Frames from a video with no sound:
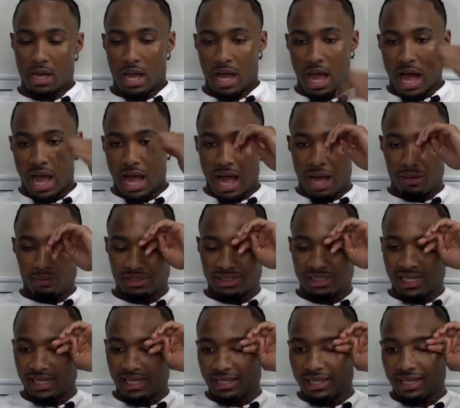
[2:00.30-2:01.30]
I would say
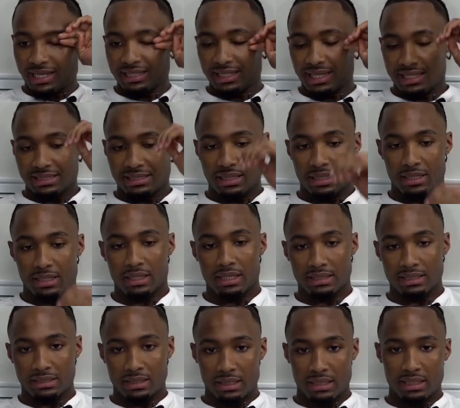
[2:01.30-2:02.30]
it's
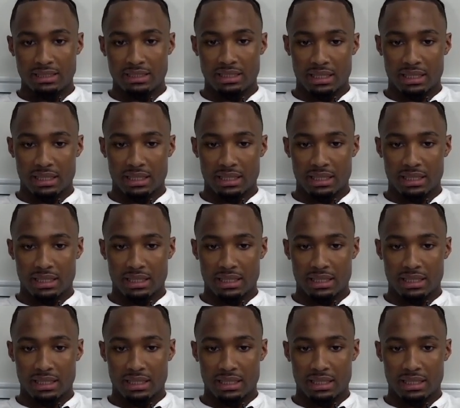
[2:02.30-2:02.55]
a